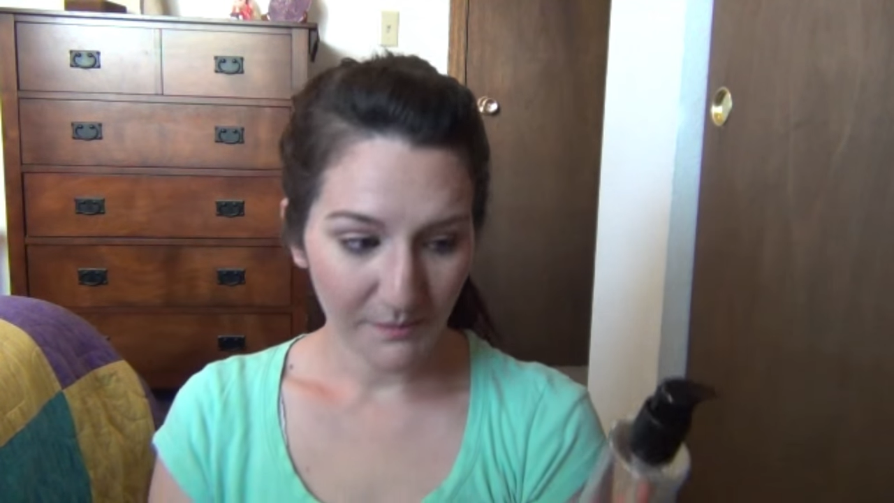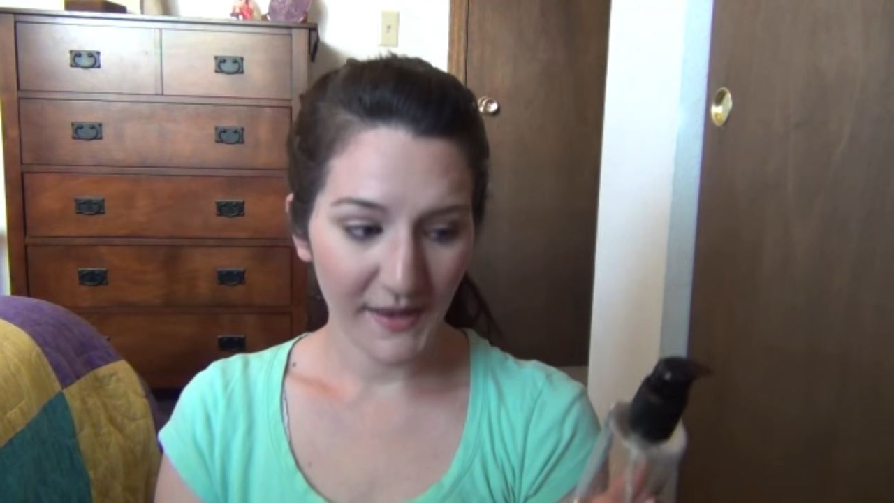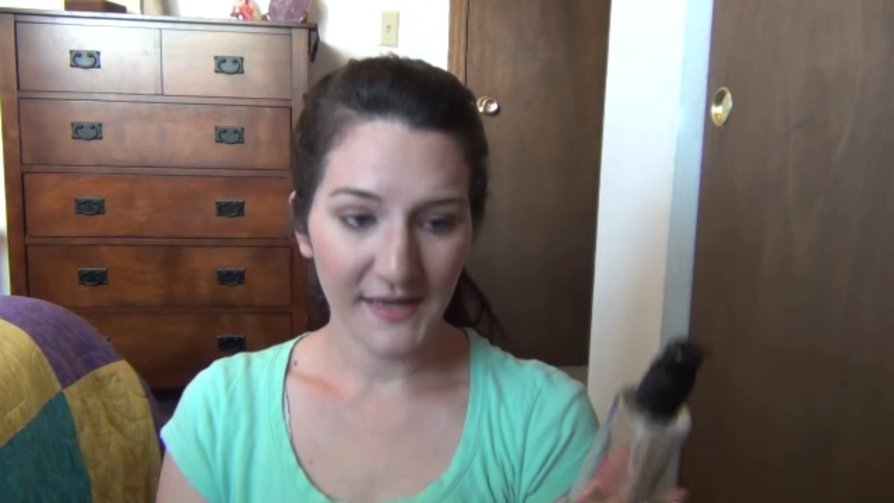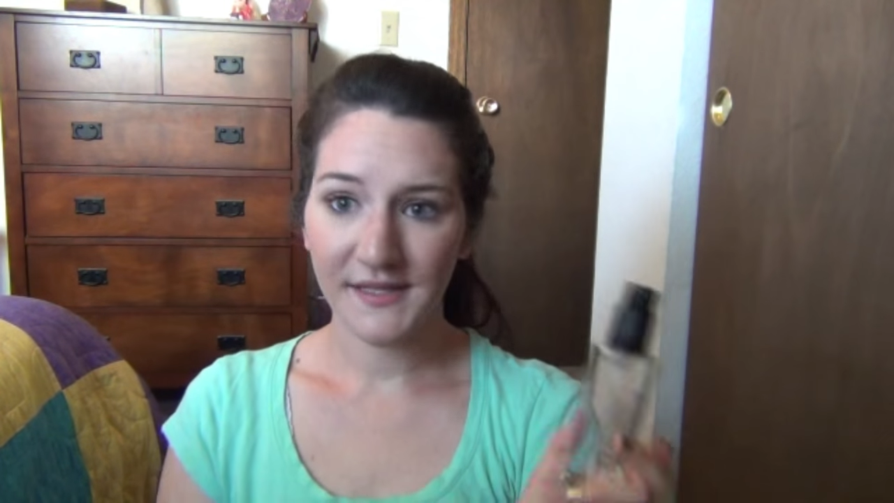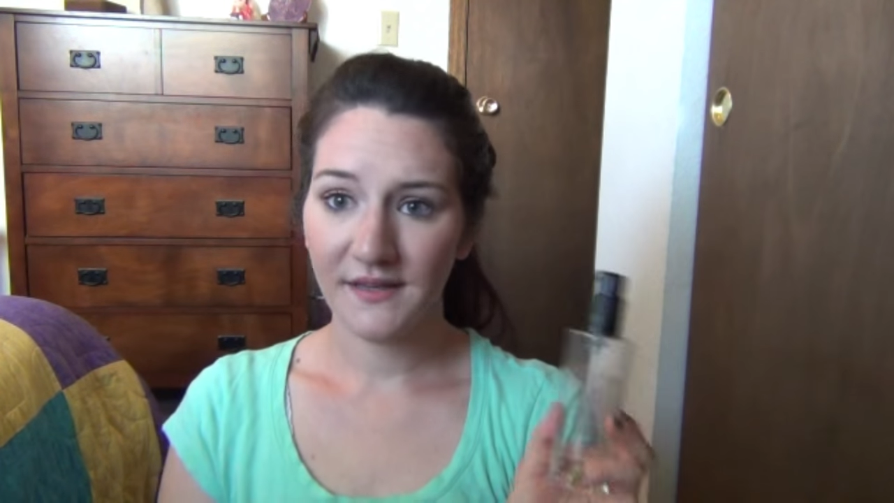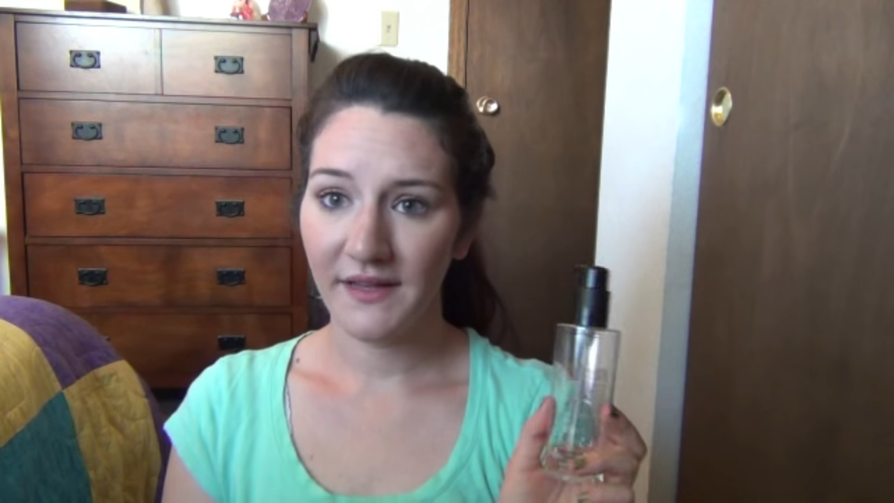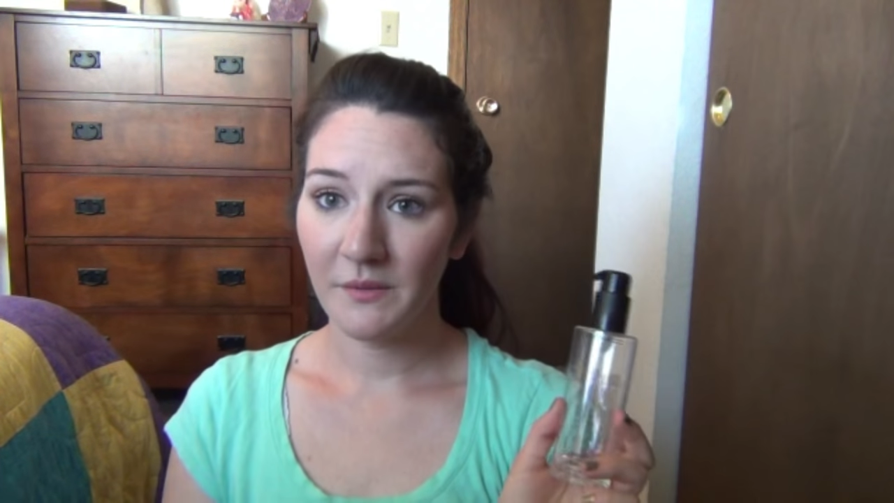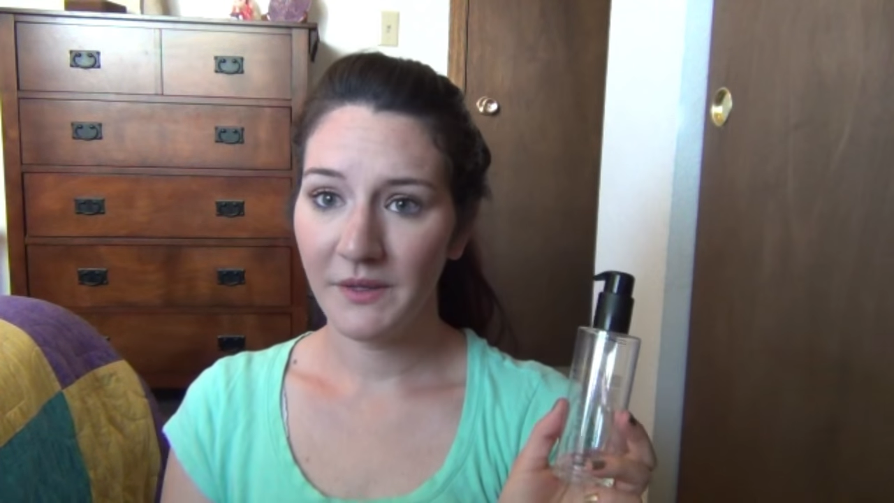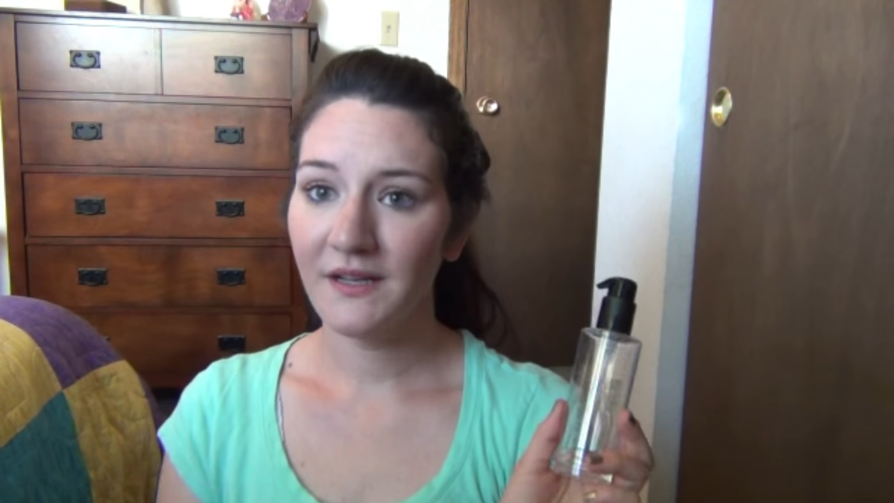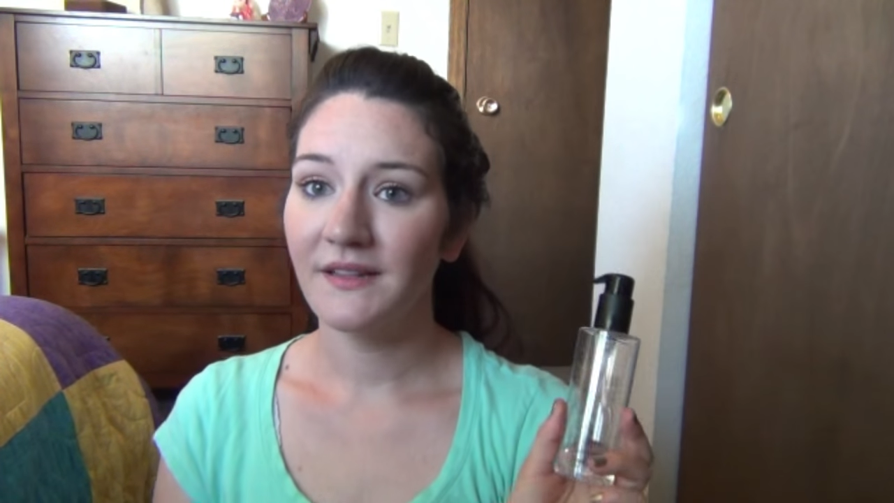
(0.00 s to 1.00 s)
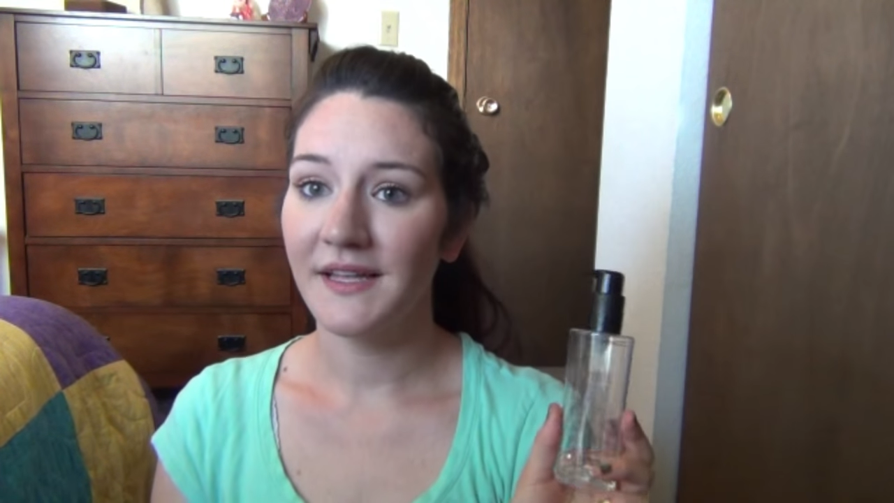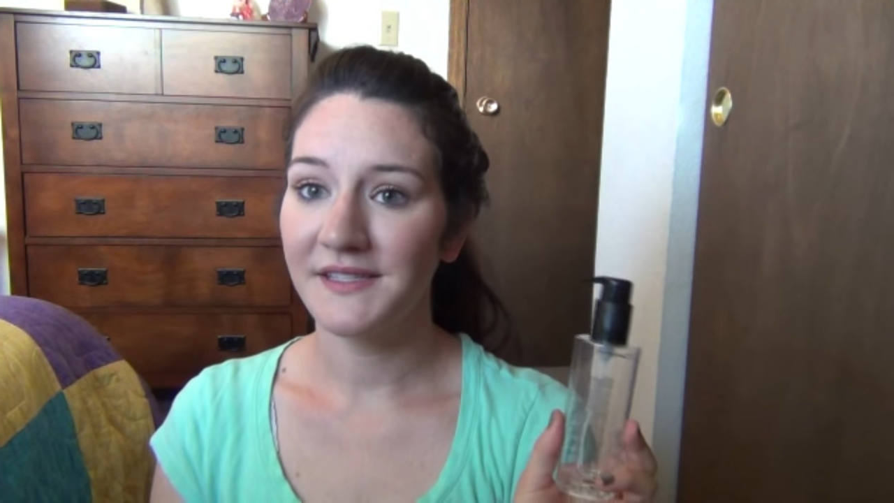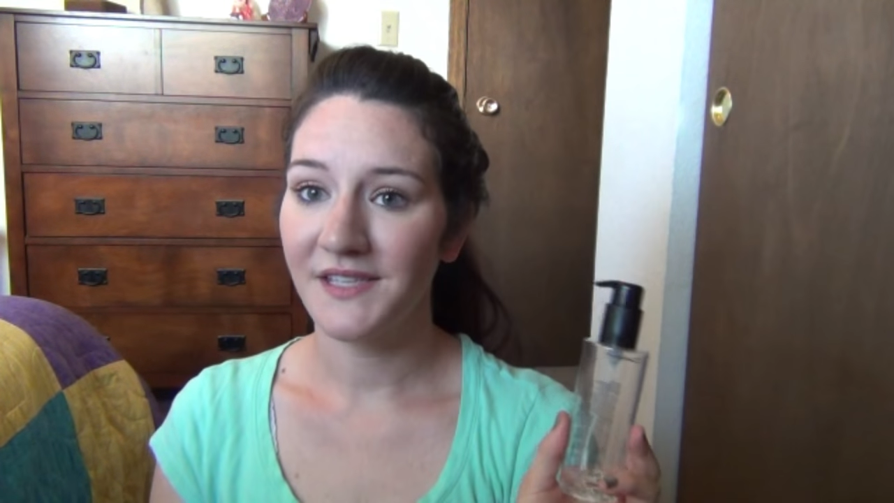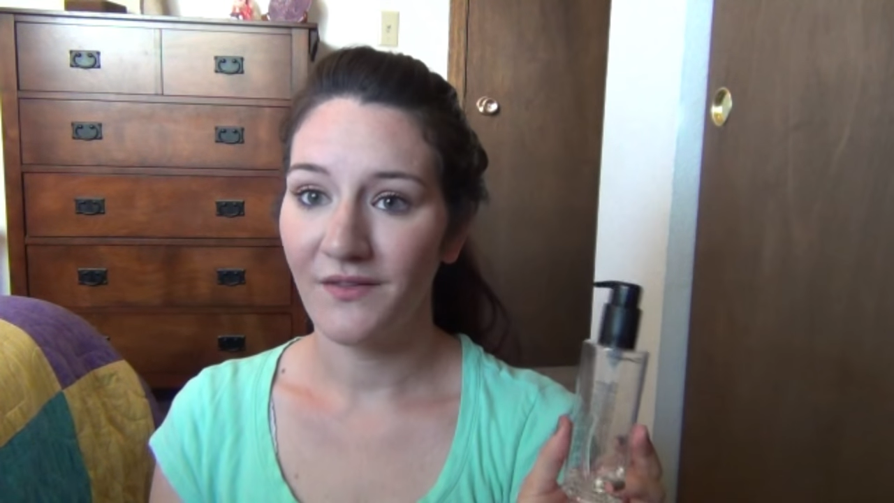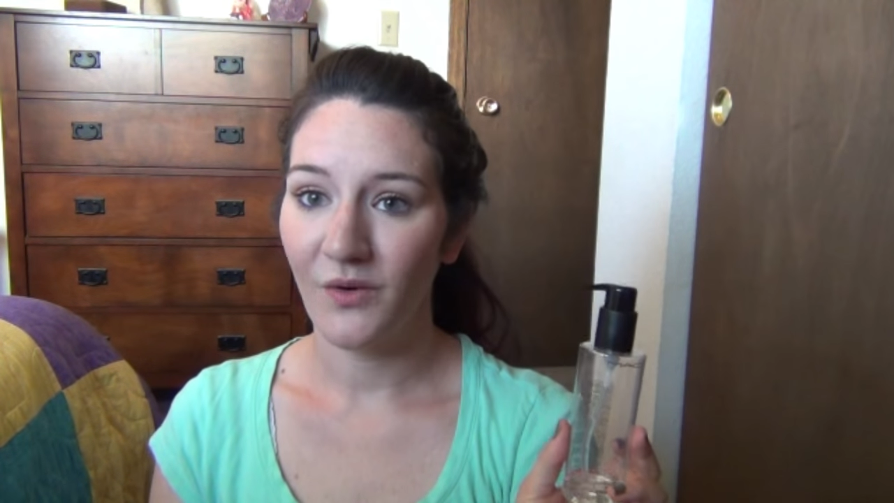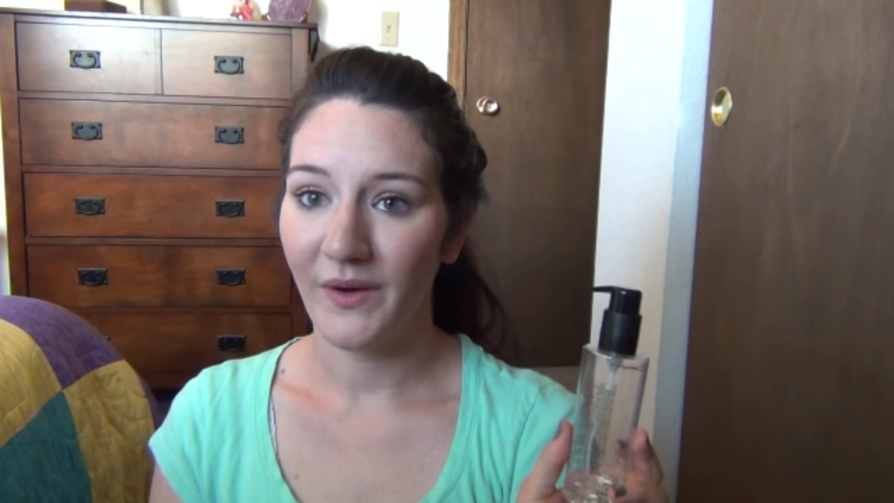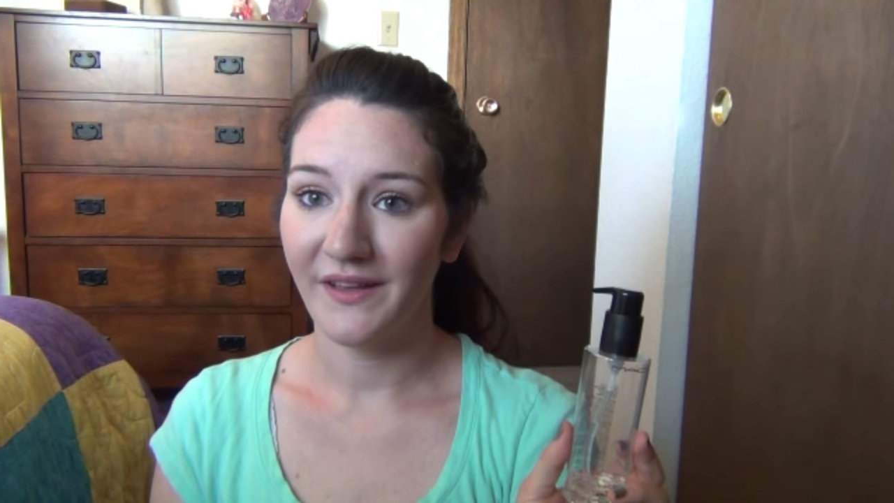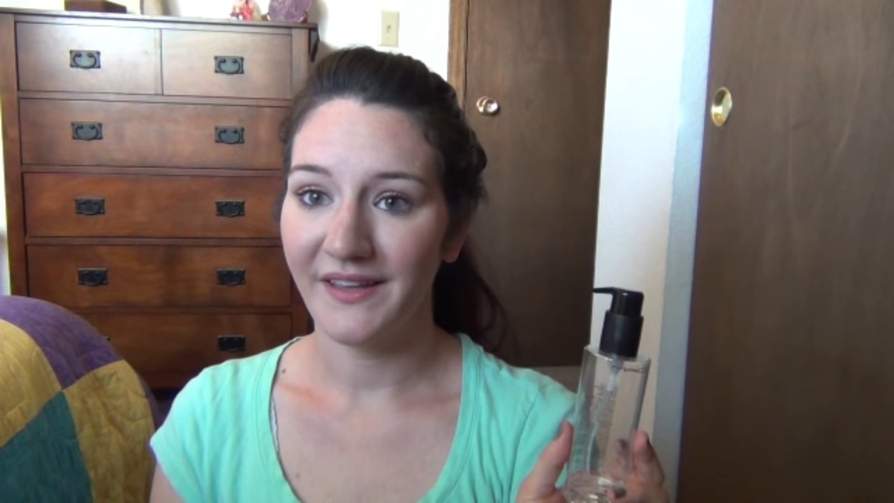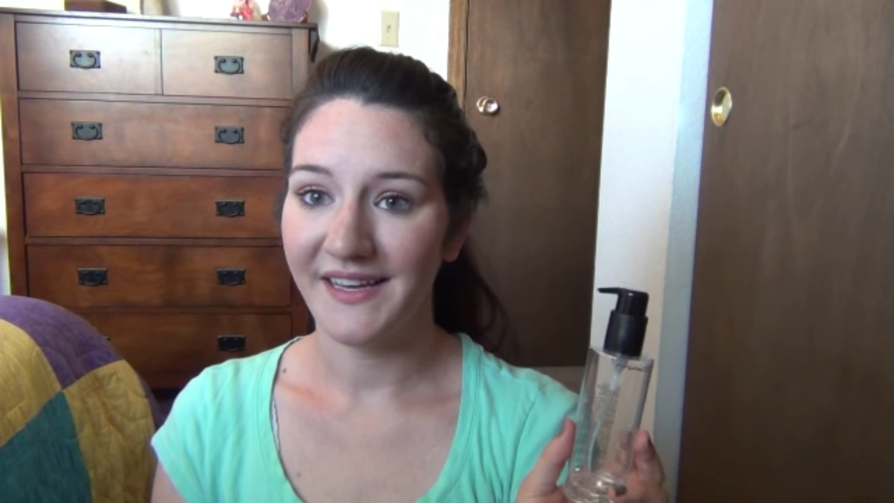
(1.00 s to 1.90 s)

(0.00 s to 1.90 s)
basically what a cleanse off oil